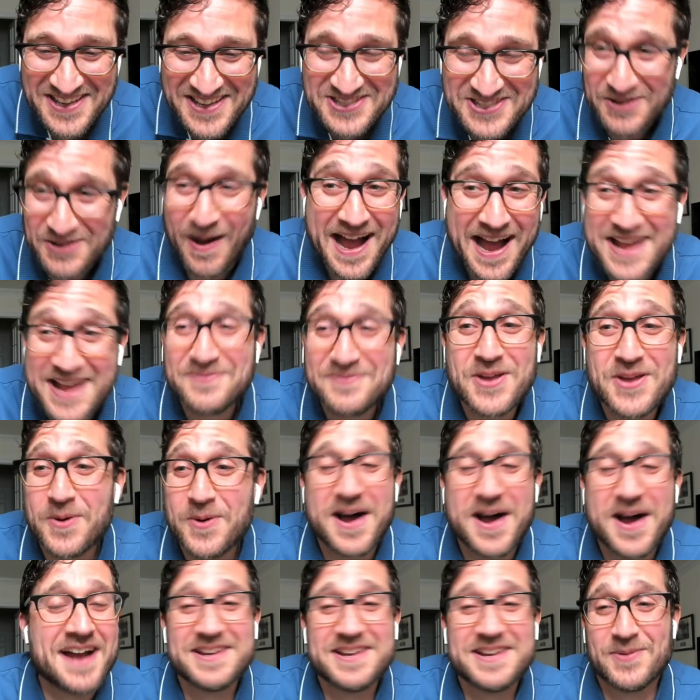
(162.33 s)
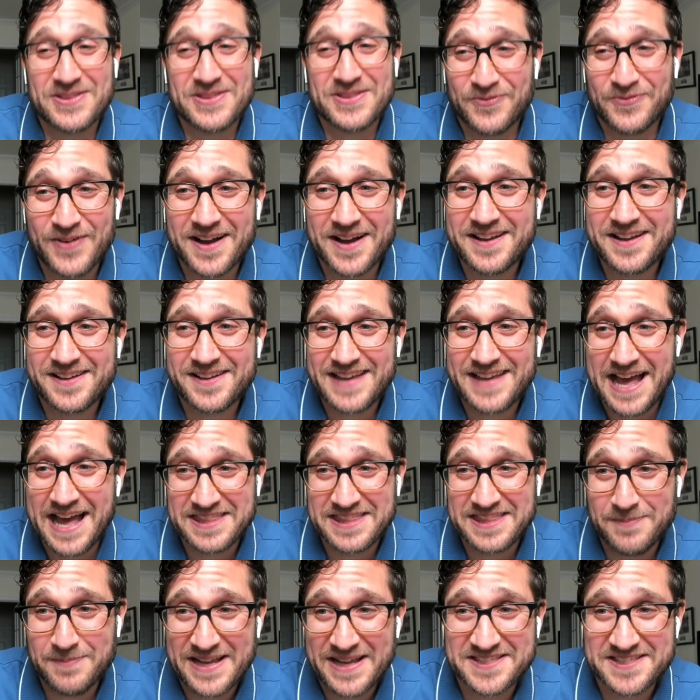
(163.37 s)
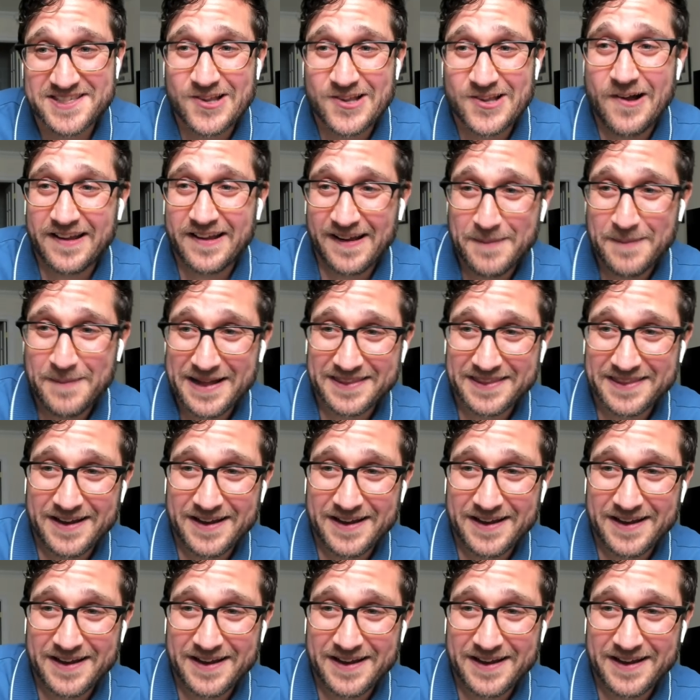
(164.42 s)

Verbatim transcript: So I have no idea what the fuck Kathy Bates is talking about